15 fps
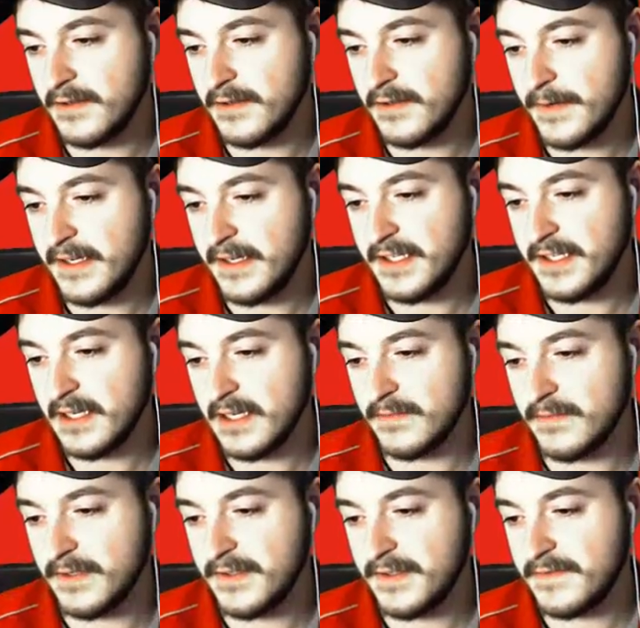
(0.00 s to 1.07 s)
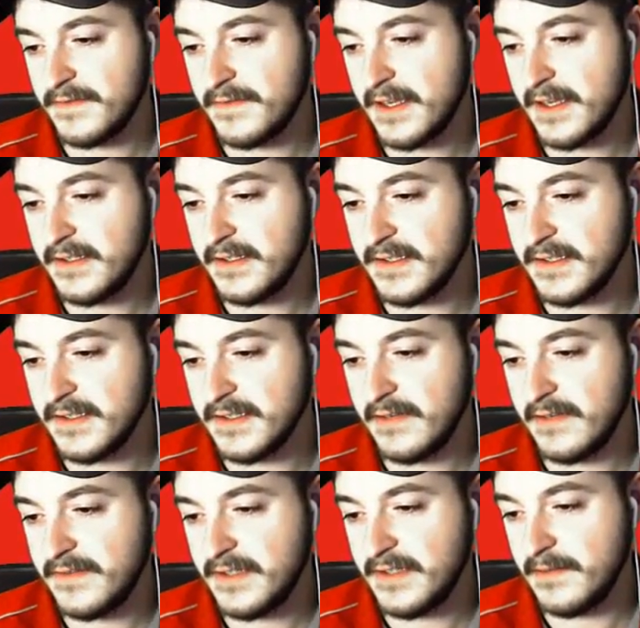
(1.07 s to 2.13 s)
ready, Jam. Let's fight to save
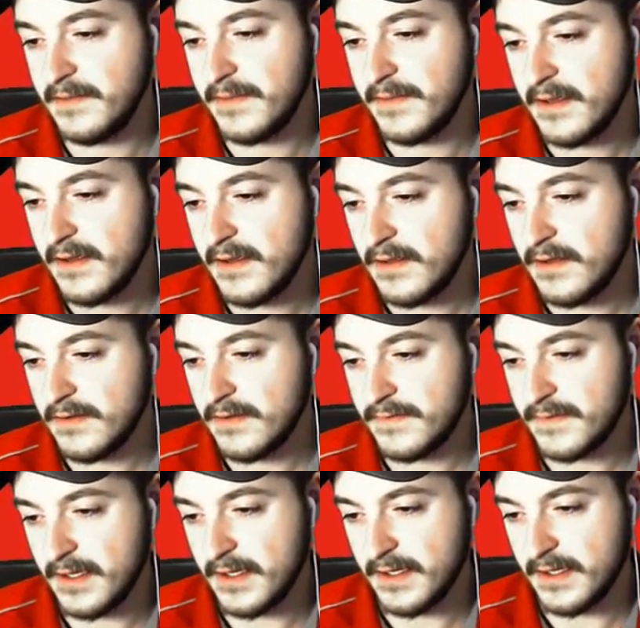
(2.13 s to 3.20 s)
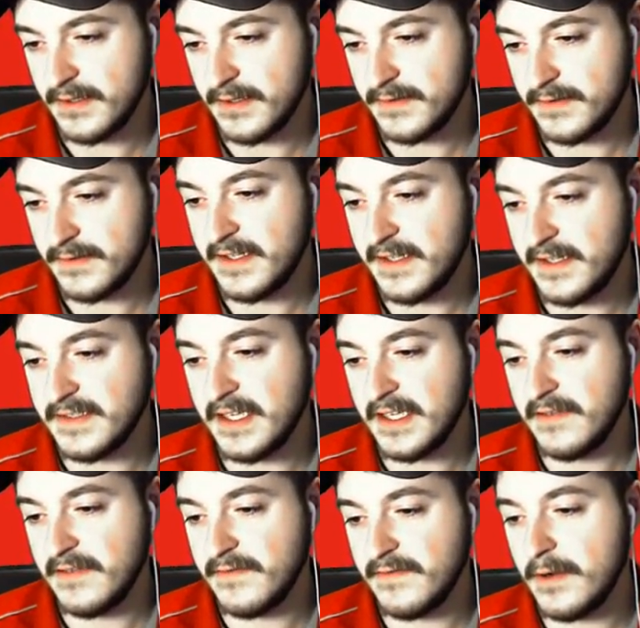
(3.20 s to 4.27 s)

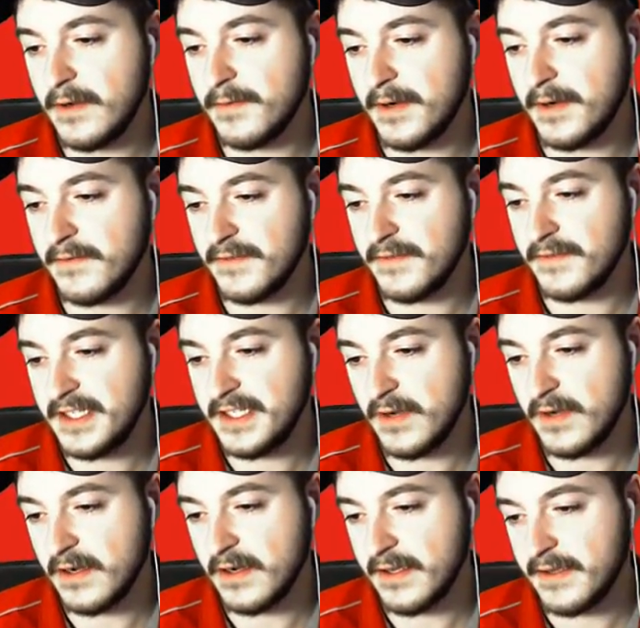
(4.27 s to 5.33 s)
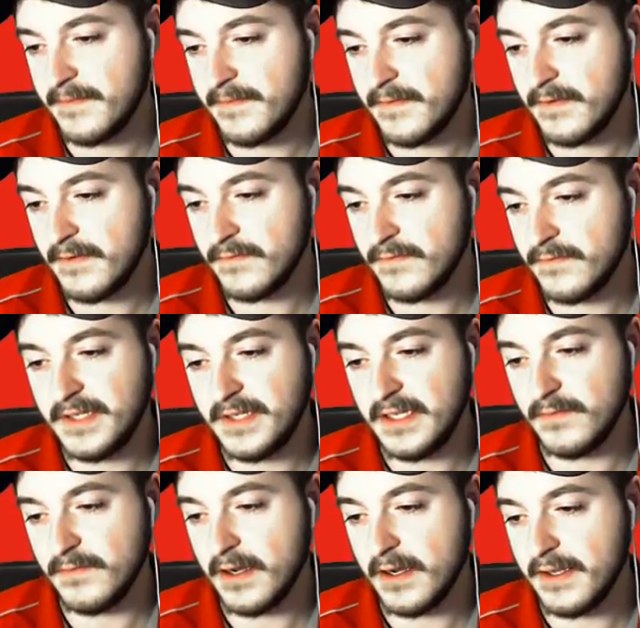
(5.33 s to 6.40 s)
Pokemon for Team Rocket. From Team
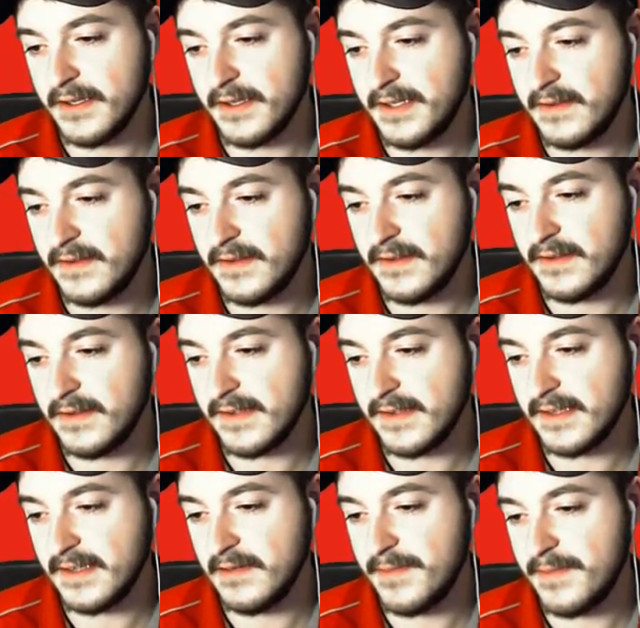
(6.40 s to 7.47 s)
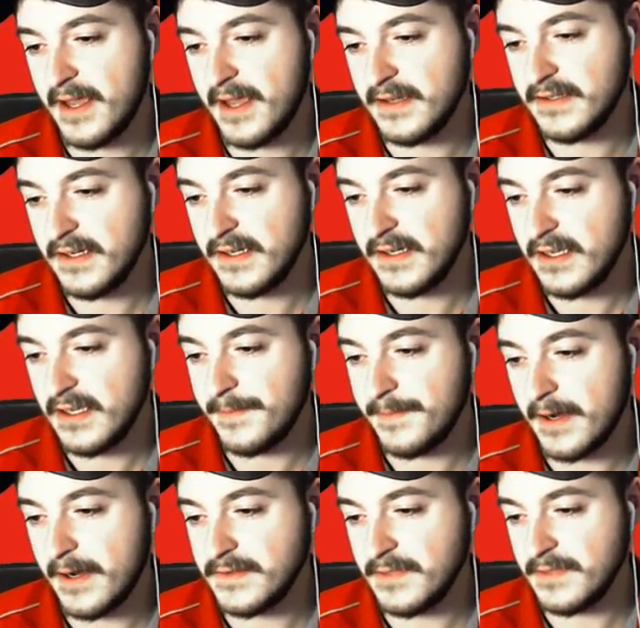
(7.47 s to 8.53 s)
Rocket, take this Cascade Badge. It
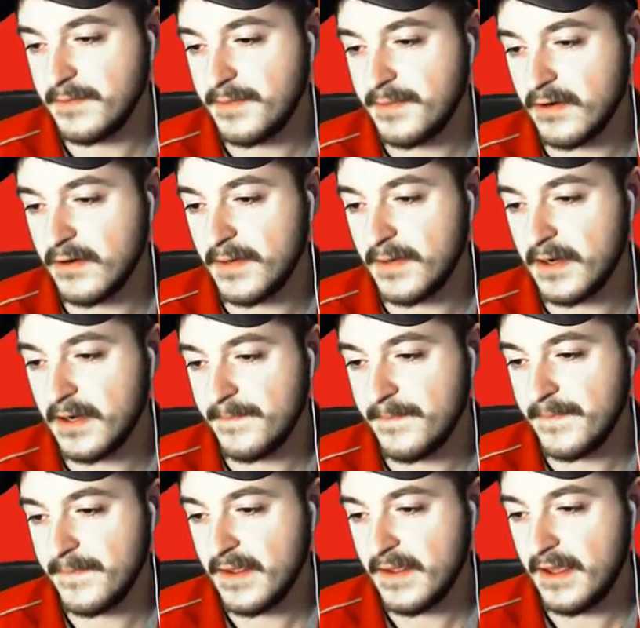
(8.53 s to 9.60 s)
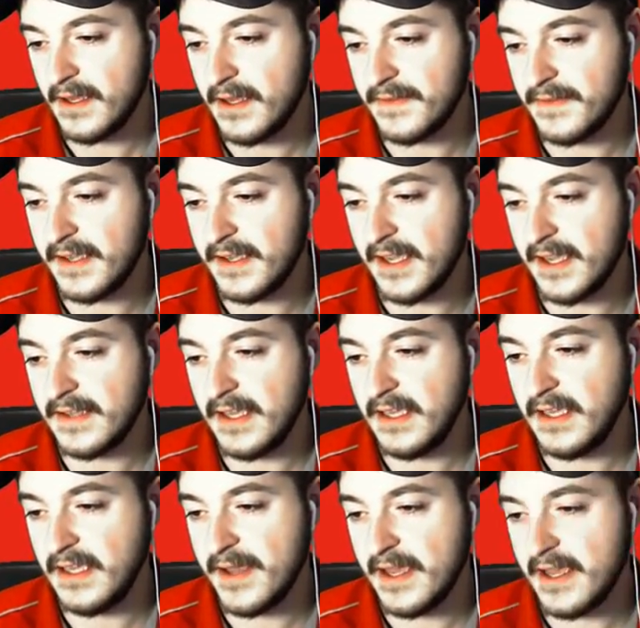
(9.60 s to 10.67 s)
powers up your Pokemon. I got the Cascade
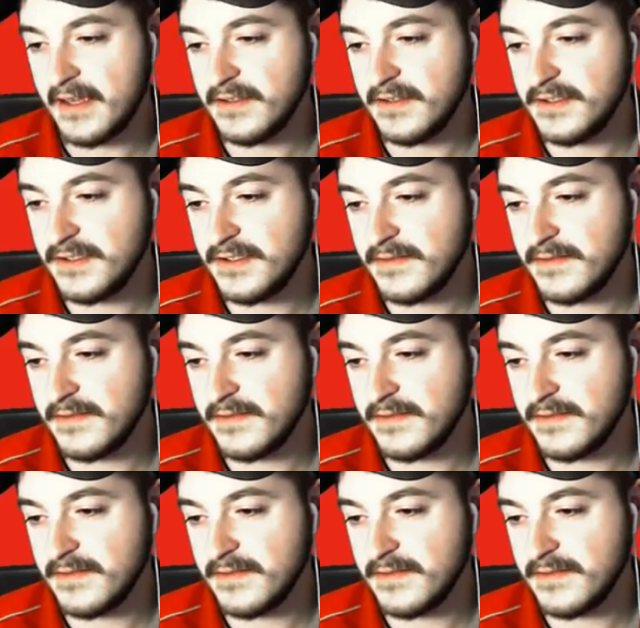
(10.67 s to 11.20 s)
Badge.